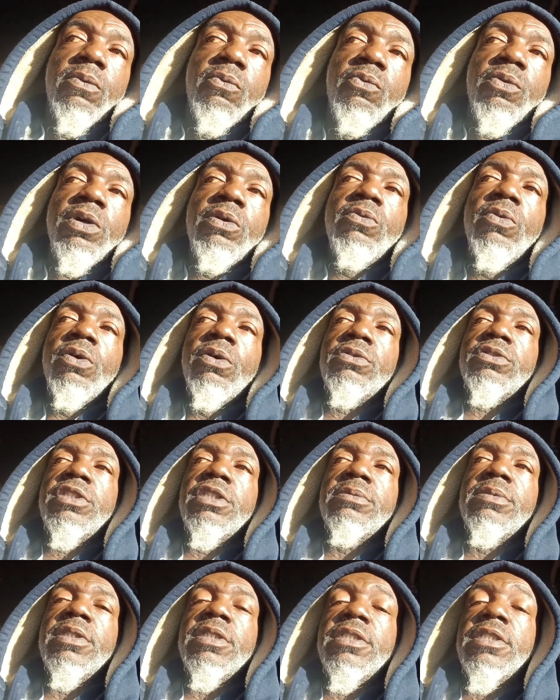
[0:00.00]
We want
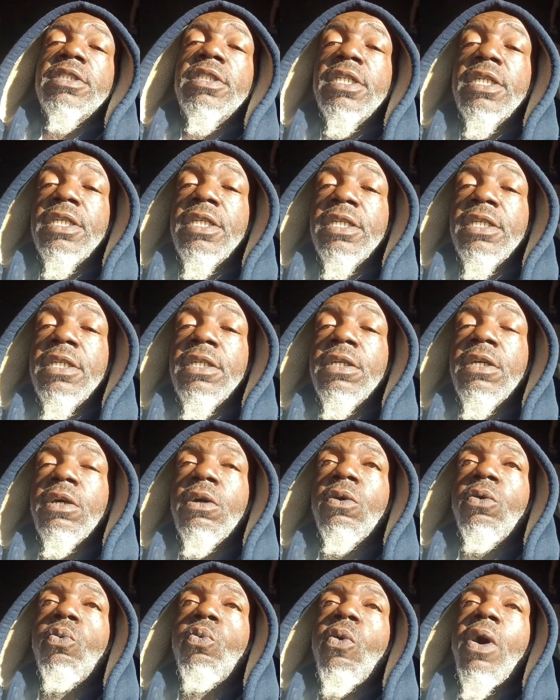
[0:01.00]
them to see
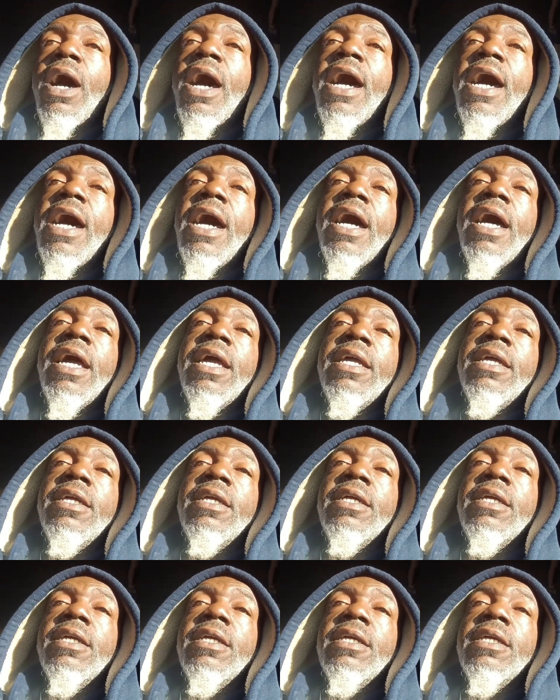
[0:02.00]
why